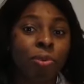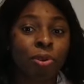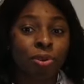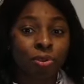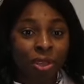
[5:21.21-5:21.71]

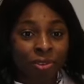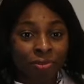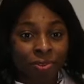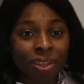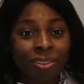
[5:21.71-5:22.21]
but you can
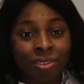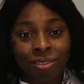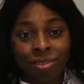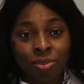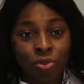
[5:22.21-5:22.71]
find
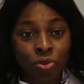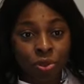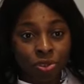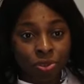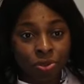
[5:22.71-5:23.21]
the
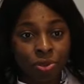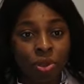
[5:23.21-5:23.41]
structure.